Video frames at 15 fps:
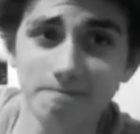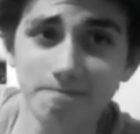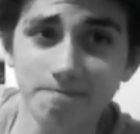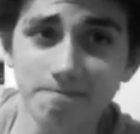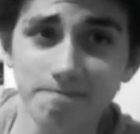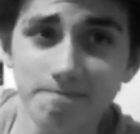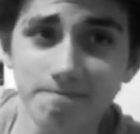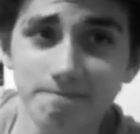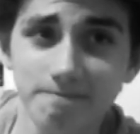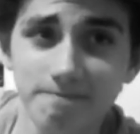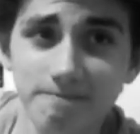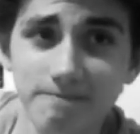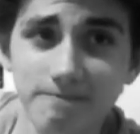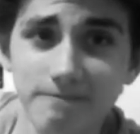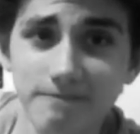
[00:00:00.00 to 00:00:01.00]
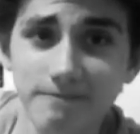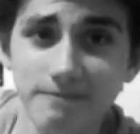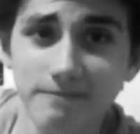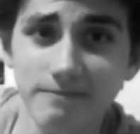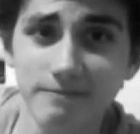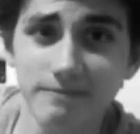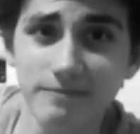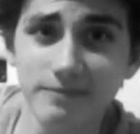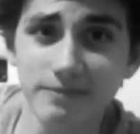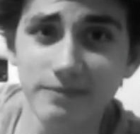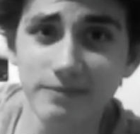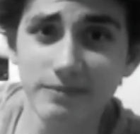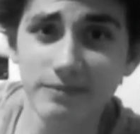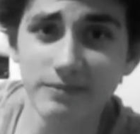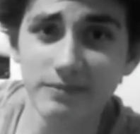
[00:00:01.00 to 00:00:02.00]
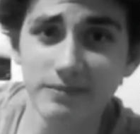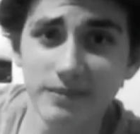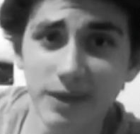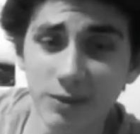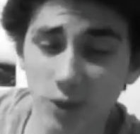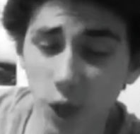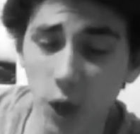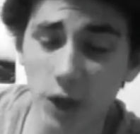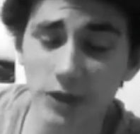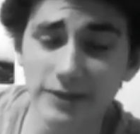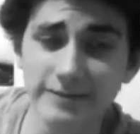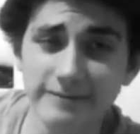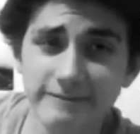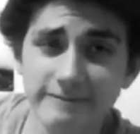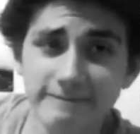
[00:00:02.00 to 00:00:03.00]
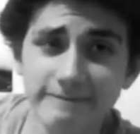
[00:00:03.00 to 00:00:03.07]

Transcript: Nobody speaks.